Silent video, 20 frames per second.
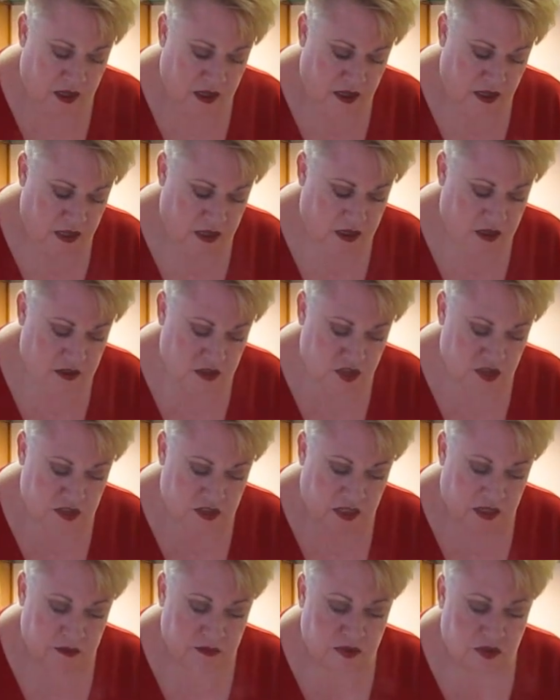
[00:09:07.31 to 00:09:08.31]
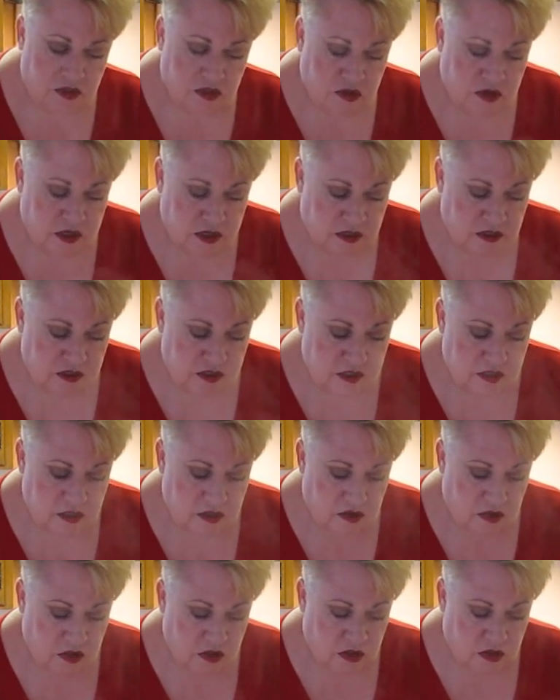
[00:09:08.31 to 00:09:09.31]
And just keep stirring
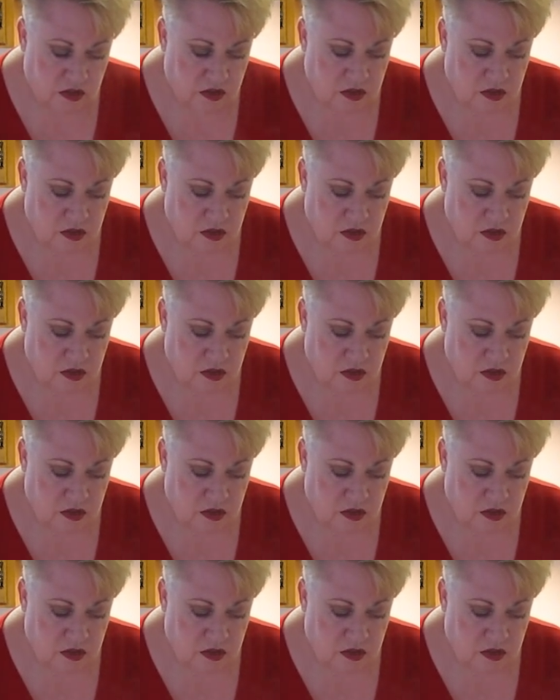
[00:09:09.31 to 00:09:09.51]
until